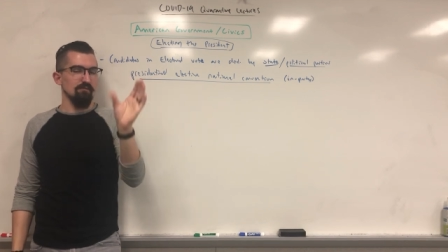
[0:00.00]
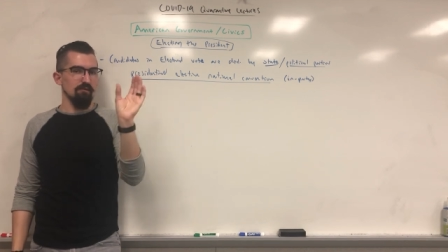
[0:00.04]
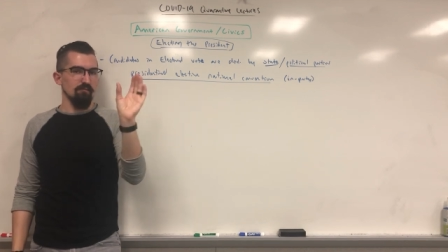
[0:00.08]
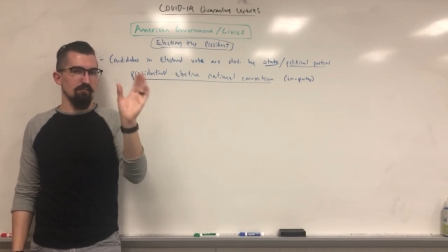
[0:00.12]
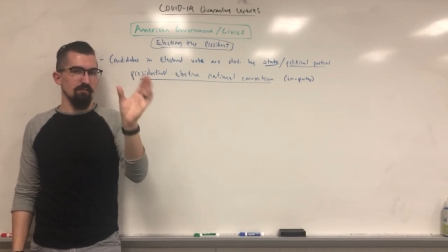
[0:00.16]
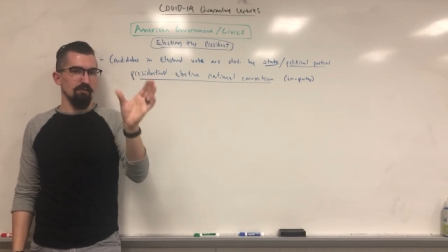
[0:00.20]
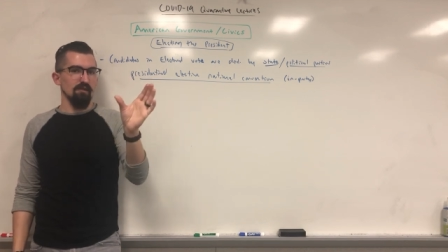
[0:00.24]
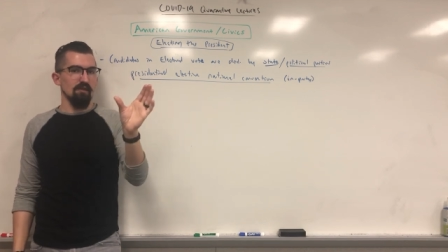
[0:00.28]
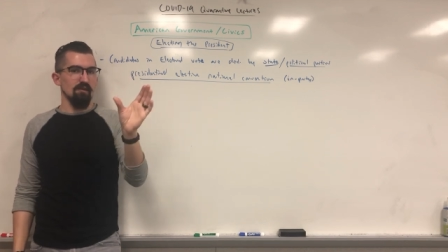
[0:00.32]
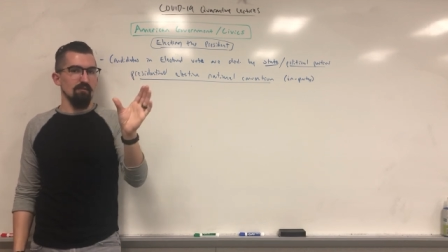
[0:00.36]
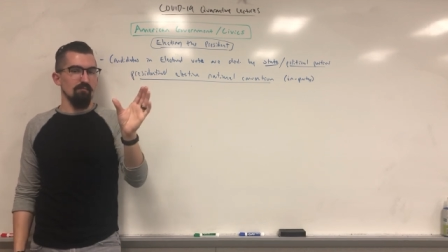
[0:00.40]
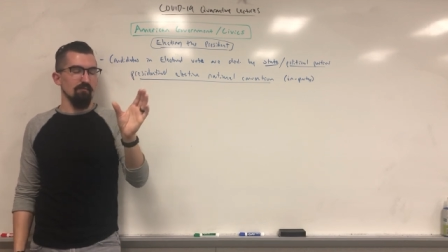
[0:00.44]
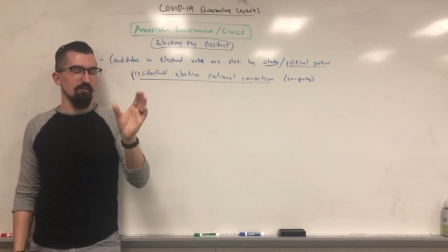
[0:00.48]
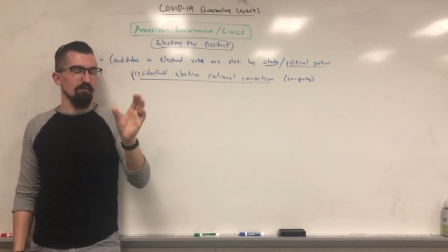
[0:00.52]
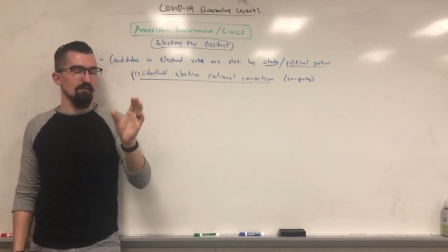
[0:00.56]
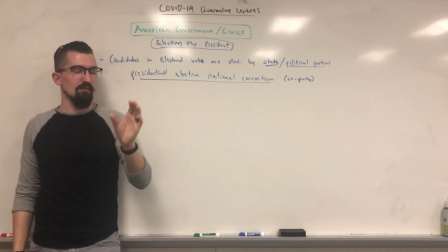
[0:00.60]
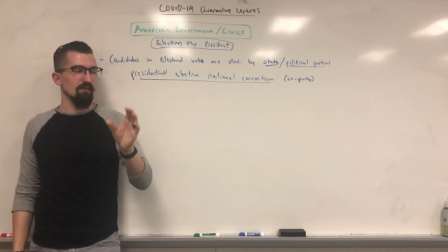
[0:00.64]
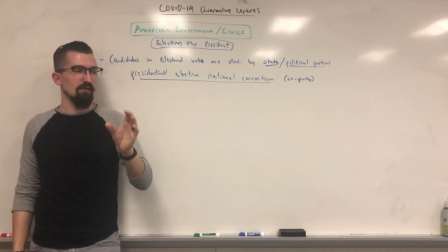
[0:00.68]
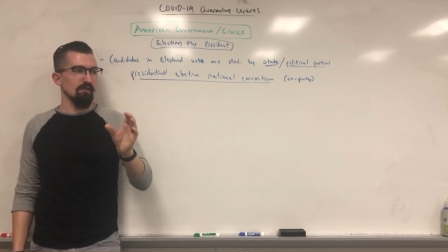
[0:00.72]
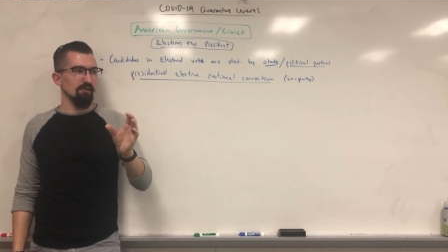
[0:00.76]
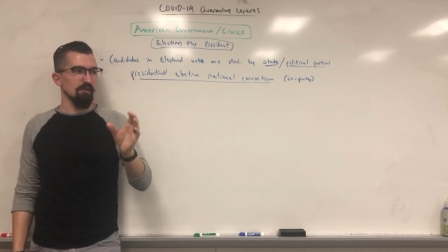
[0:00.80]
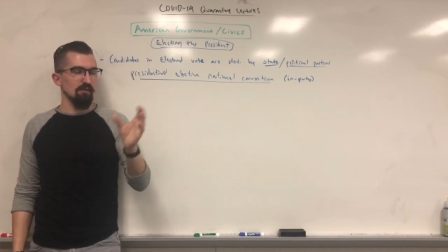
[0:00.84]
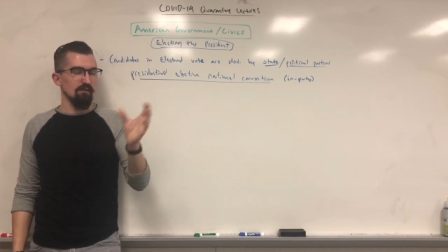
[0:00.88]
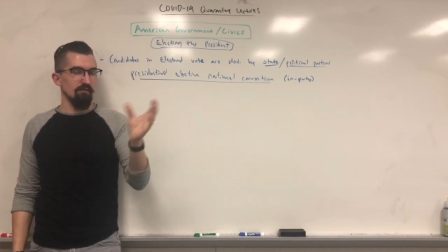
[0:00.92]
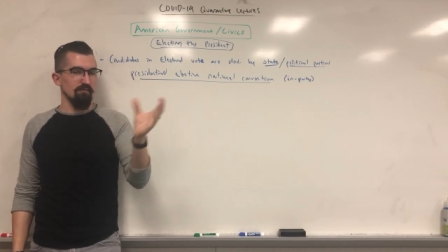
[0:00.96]
and it became
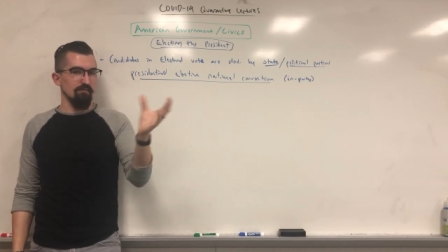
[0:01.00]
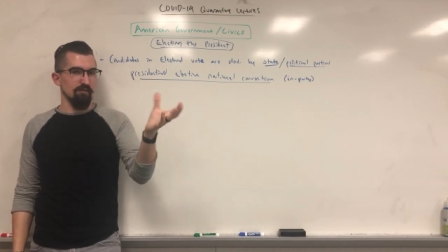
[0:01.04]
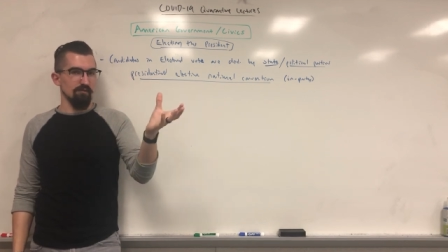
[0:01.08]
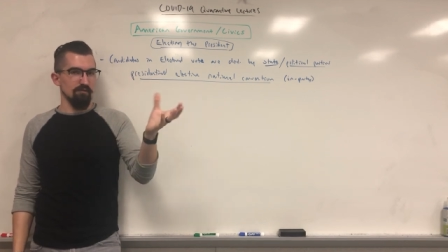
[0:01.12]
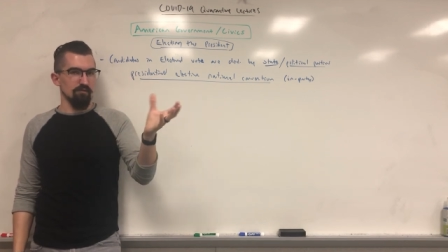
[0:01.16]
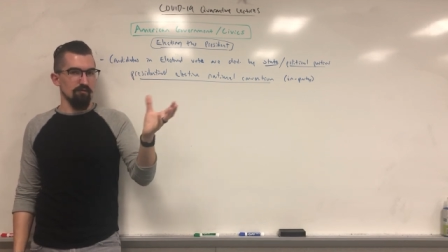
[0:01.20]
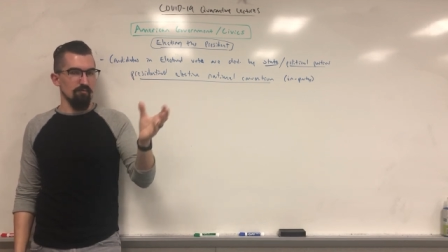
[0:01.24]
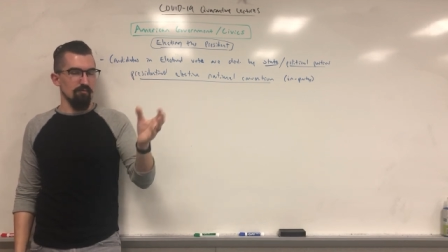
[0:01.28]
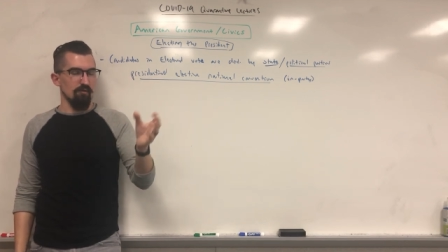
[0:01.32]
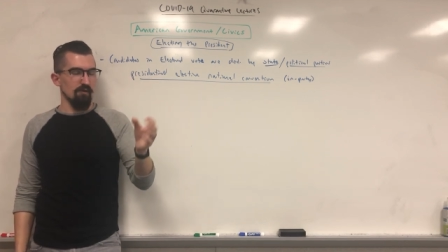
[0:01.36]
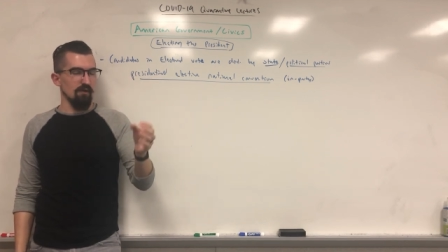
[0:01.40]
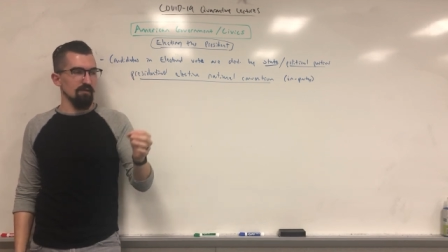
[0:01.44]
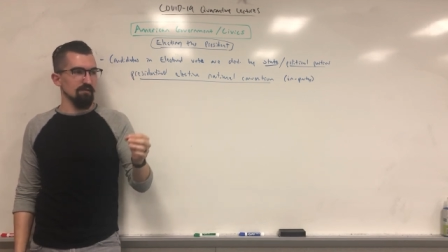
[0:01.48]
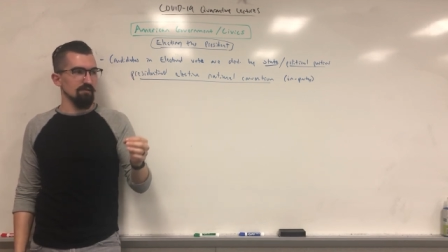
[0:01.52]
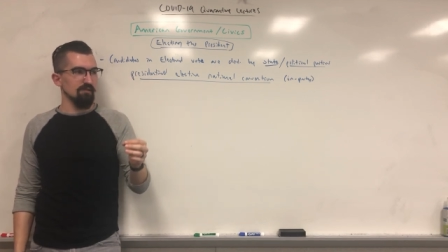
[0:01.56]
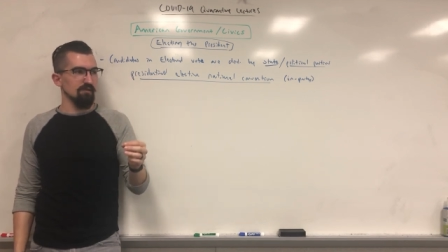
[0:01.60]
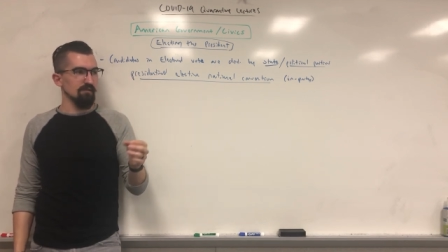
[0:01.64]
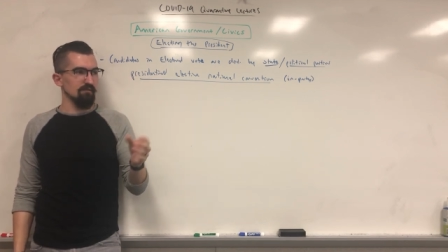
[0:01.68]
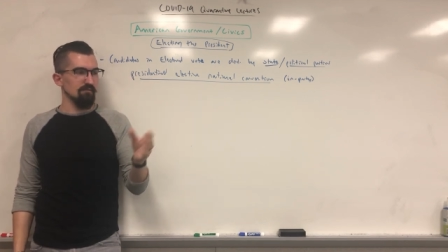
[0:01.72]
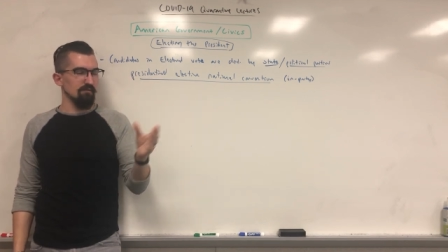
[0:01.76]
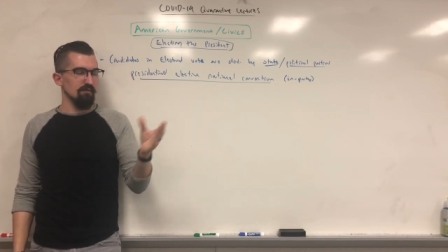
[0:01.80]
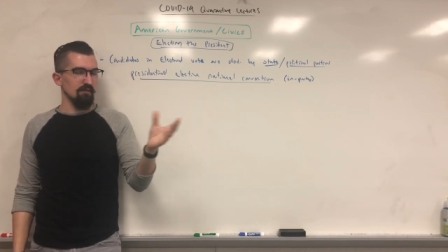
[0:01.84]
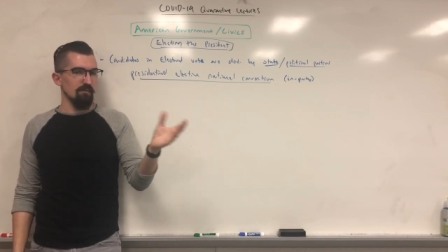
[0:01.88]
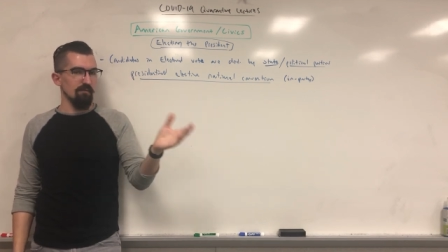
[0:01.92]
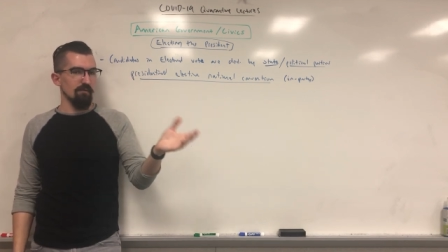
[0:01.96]
like the official
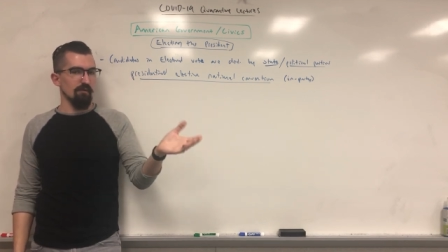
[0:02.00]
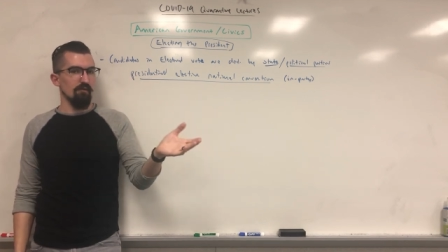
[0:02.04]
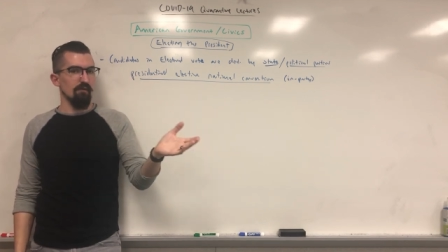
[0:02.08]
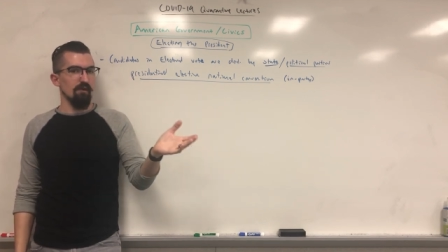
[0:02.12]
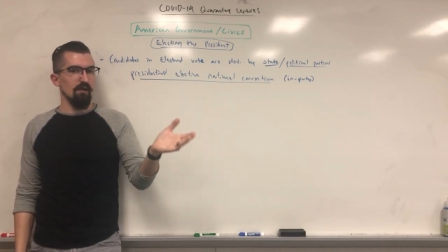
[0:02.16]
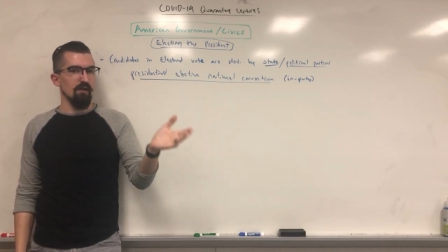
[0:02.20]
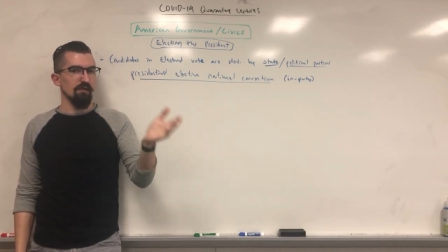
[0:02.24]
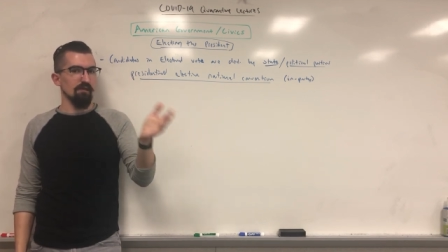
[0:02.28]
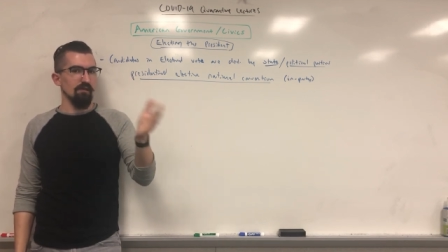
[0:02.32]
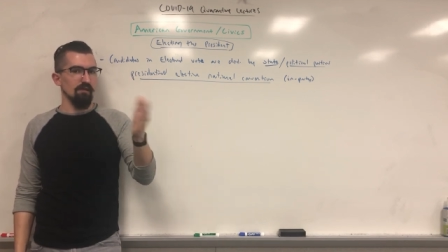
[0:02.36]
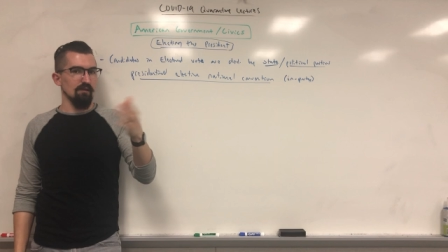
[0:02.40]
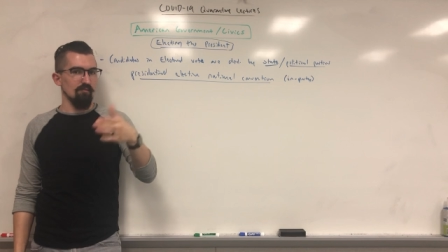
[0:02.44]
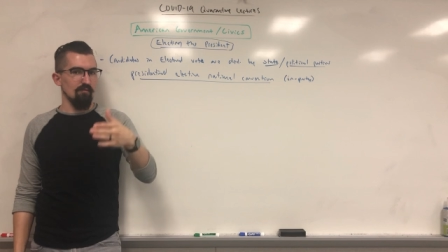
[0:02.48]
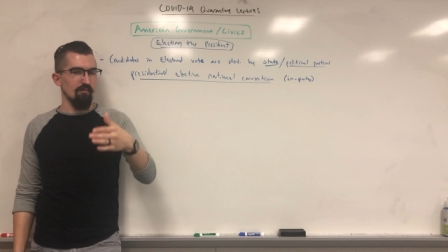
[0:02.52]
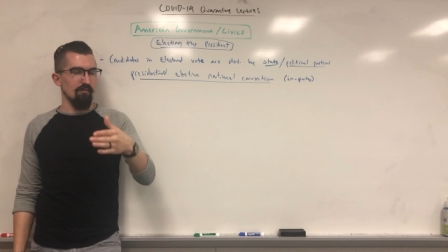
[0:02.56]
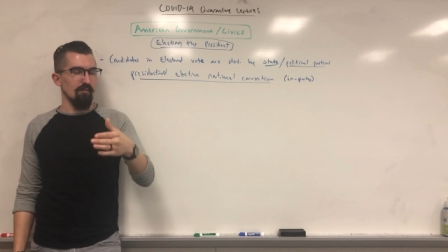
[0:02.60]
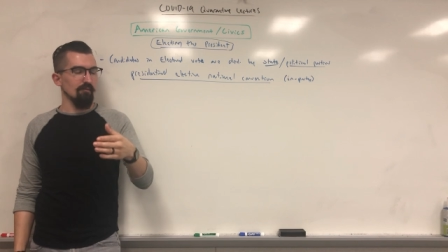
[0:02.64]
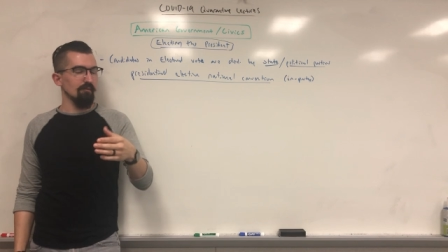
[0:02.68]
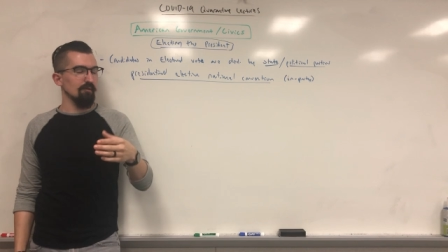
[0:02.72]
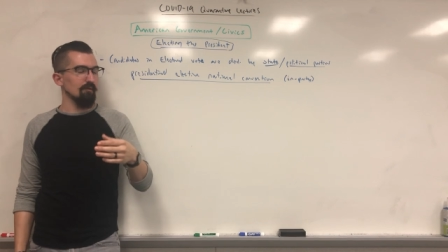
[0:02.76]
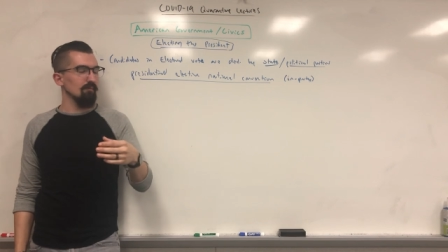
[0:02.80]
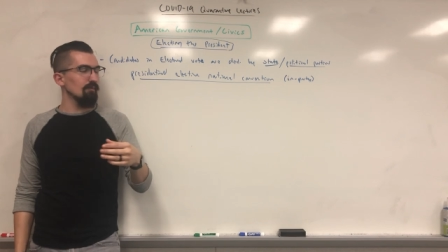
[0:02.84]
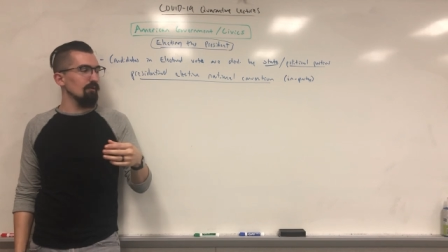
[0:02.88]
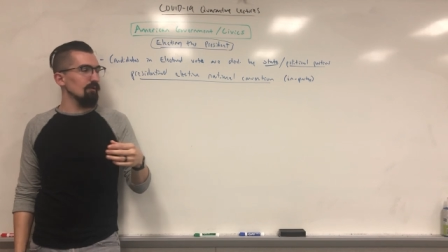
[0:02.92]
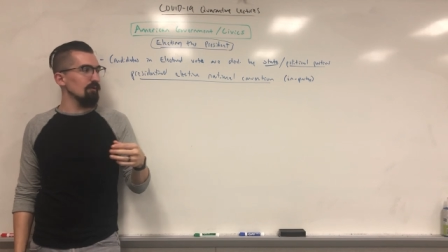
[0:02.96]
process for the Democratic and
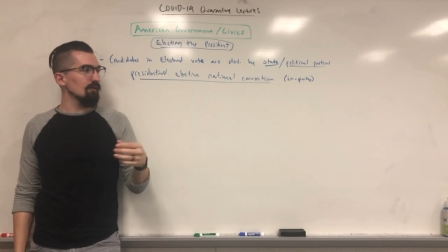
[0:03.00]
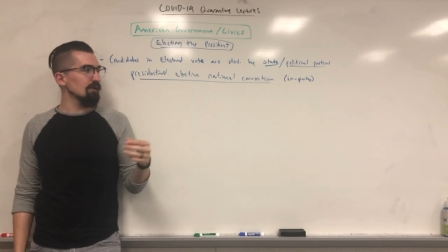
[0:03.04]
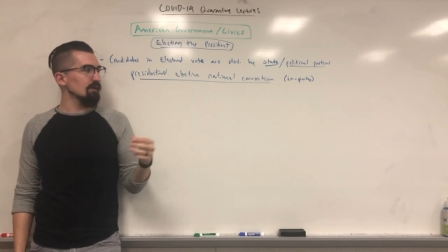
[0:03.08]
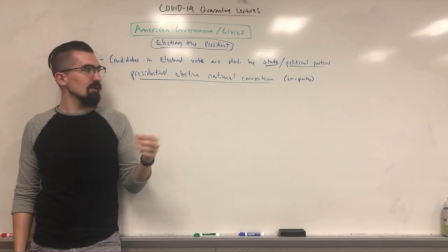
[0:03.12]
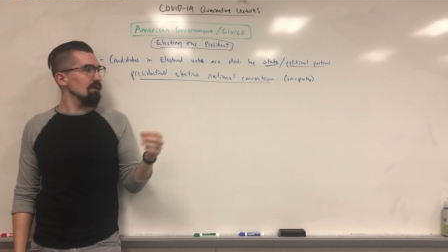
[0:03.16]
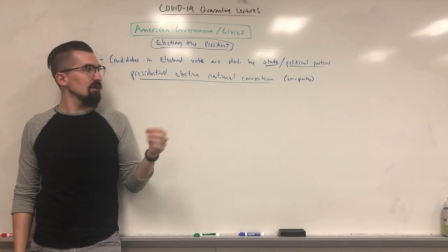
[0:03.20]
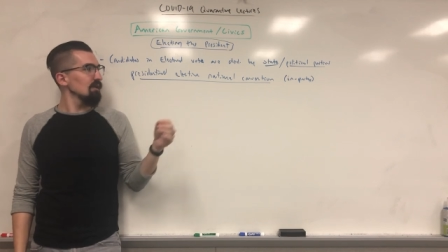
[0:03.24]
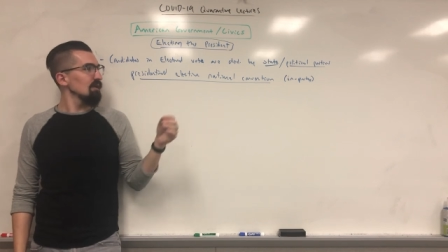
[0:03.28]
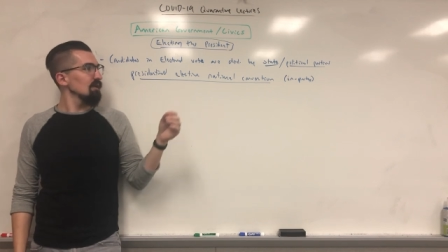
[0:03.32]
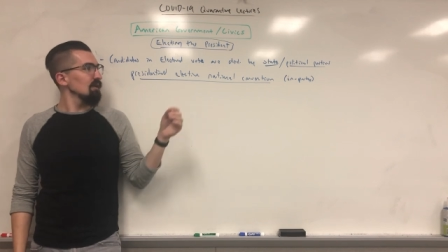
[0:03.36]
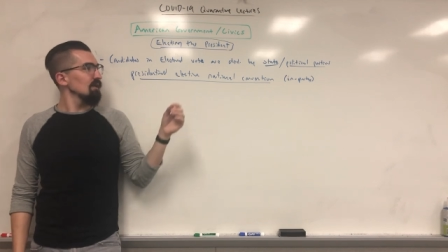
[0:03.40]
Republican Party,